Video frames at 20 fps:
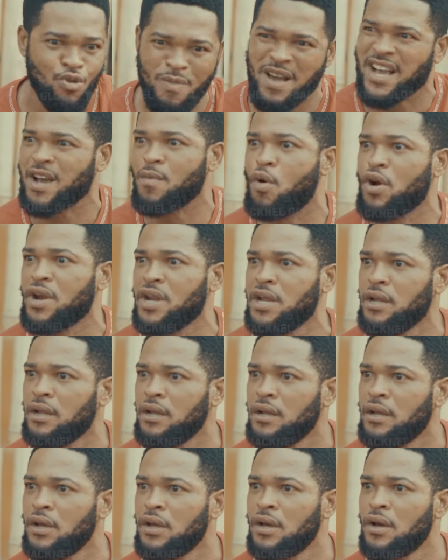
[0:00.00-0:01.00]
you make money.
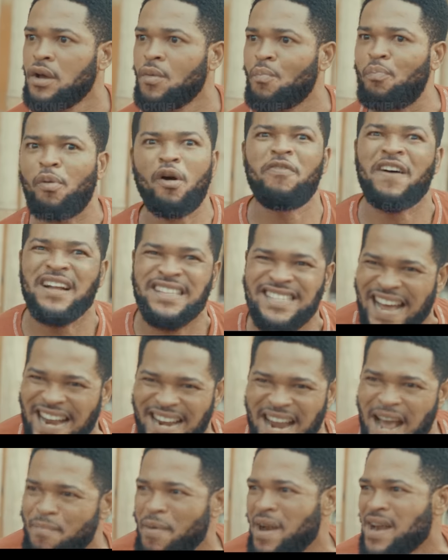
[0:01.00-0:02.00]
Poverty and
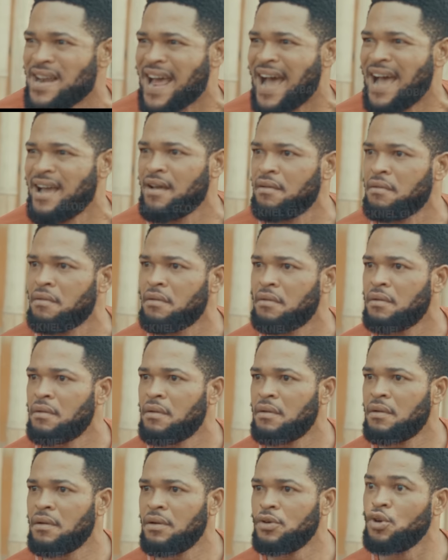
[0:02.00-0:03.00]
abena.
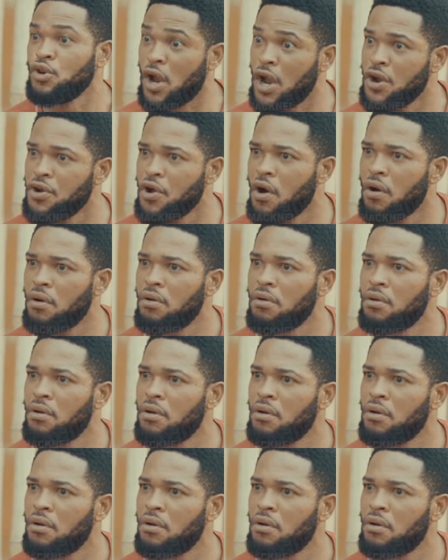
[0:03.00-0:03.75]
You don't know.